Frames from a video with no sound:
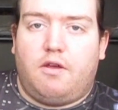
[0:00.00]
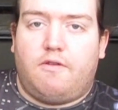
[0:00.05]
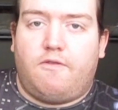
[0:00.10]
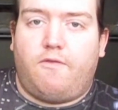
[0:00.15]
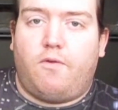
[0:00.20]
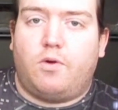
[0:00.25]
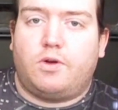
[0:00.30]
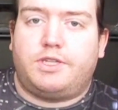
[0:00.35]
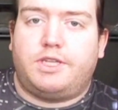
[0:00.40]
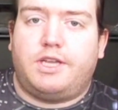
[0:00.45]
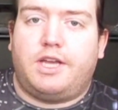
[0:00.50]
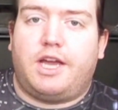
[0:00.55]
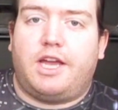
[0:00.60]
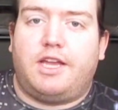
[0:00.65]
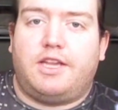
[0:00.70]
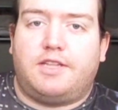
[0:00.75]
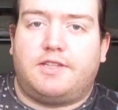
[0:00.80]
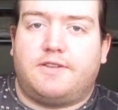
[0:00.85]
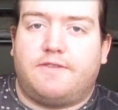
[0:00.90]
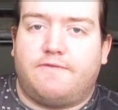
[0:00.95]

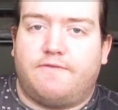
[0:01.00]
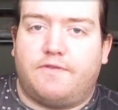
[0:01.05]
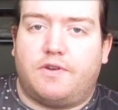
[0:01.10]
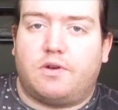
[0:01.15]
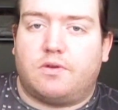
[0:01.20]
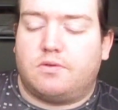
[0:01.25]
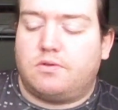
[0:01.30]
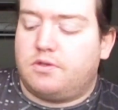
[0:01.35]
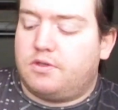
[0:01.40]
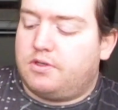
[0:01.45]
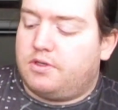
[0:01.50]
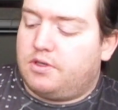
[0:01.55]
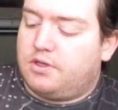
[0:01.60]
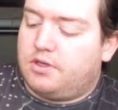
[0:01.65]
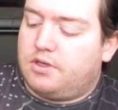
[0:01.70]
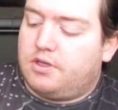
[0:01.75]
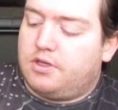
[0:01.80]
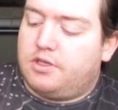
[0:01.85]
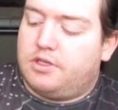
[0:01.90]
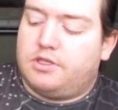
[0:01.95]
48 volts
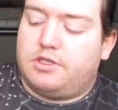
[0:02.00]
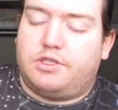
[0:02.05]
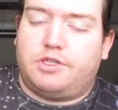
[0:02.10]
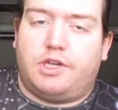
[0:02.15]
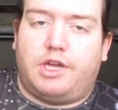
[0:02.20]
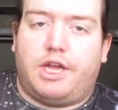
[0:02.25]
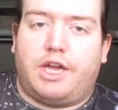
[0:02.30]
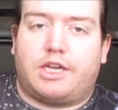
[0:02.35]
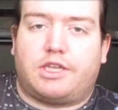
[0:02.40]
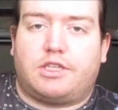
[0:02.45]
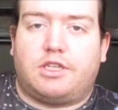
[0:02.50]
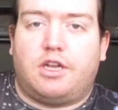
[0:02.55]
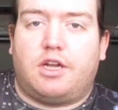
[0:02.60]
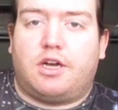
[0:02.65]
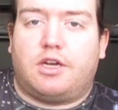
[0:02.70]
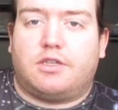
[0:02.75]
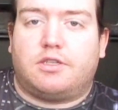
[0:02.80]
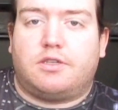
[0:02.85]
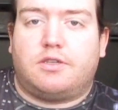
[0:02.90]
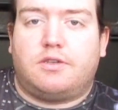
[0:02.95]
to your
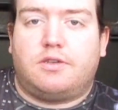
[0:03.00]
XLRs,